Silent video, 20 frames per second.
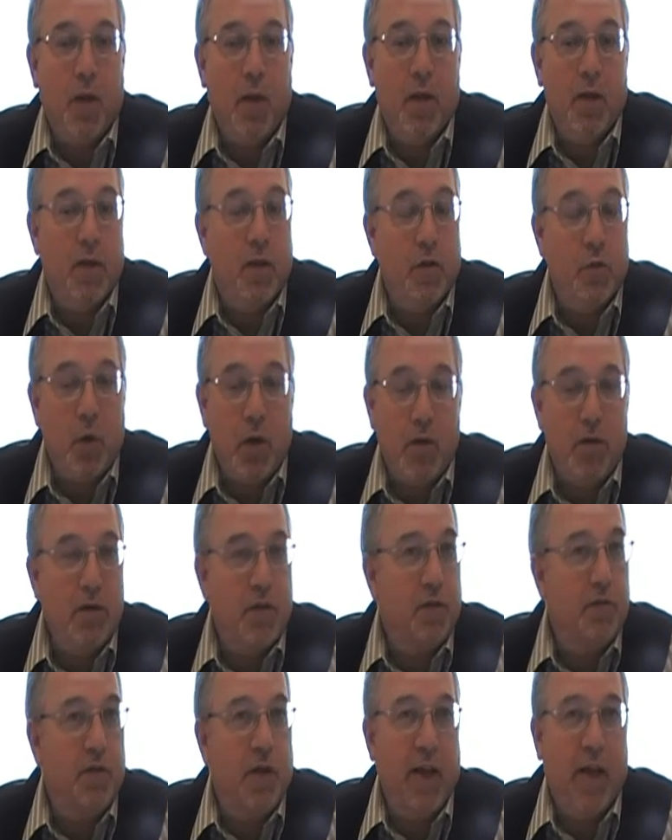as well
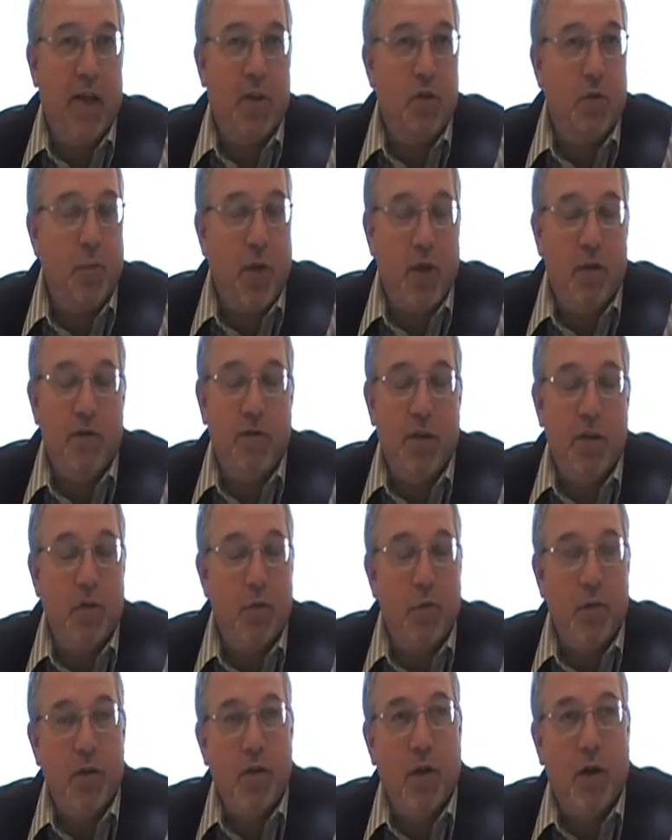as the financial
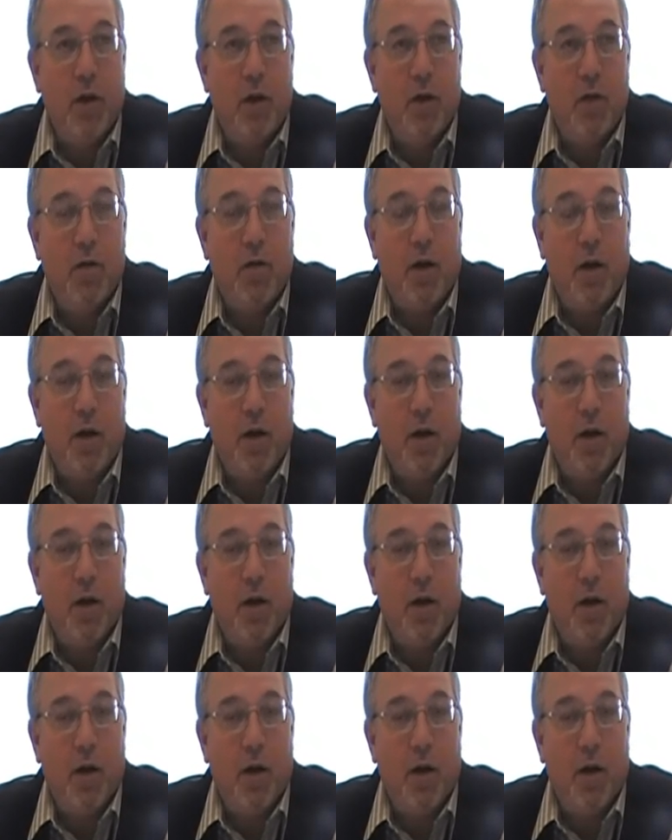benefits, which are